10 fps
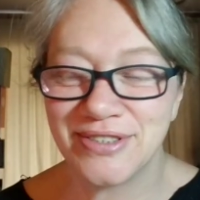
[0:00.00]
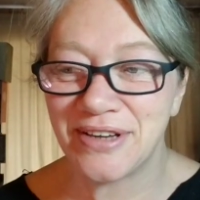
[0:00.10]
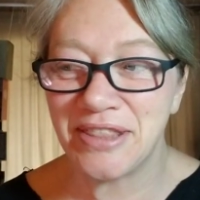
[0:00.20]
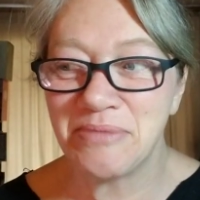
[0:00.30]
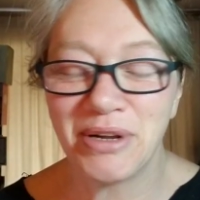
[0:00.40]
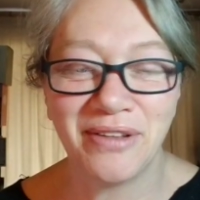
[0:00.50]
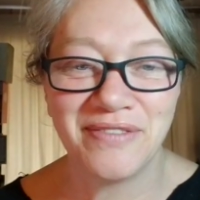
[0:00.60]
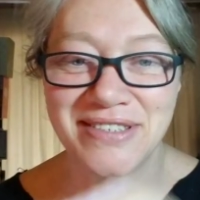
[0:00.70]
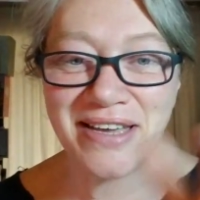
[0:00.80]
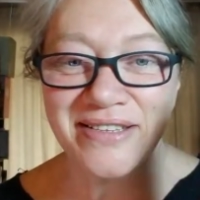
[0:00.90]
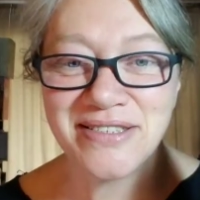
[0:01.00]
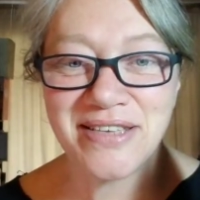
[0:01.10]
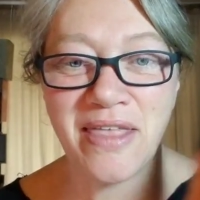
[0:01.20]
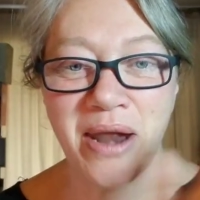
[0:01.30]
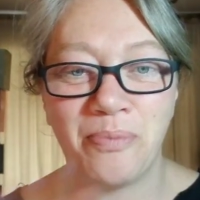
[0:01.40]
in the middle of a sentence
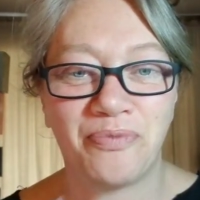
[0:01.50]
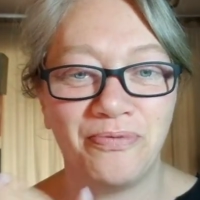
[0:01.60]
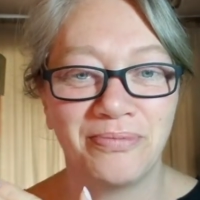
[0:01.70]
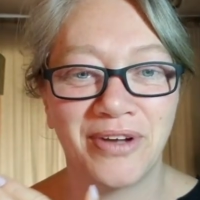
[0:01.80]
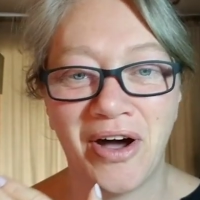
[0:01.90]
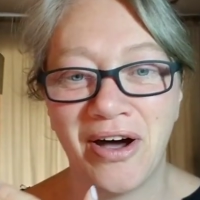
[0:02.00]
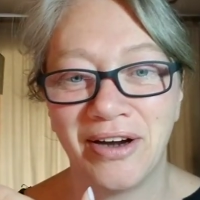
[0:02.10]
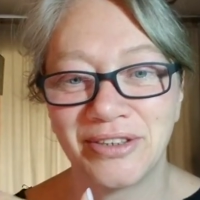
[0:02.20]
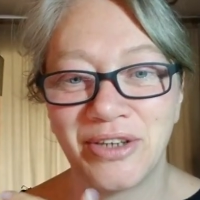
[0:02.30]
and then gone,